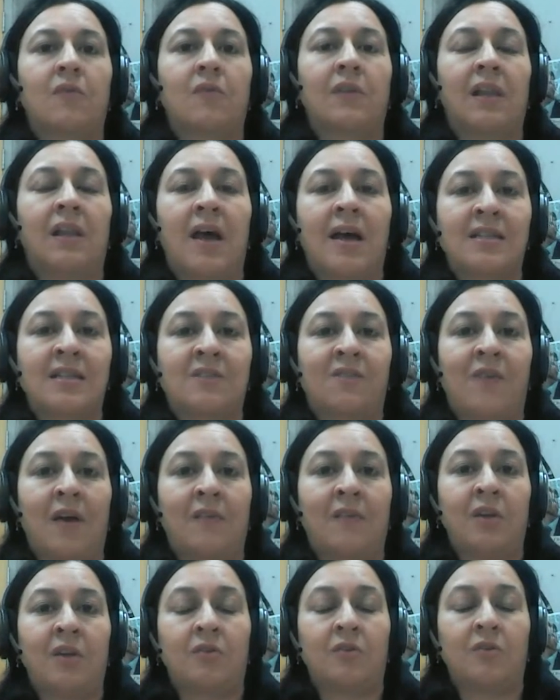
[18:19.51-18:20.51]
over the last
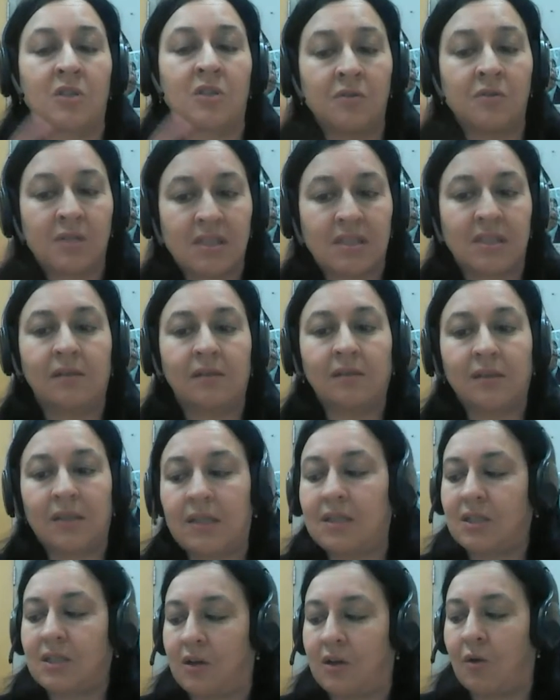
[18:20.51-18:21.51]
5 years, you still
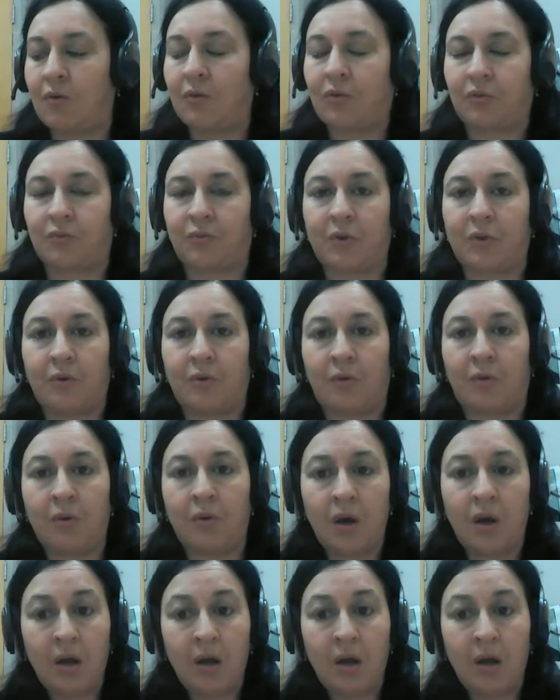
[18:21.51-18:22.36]
need to go through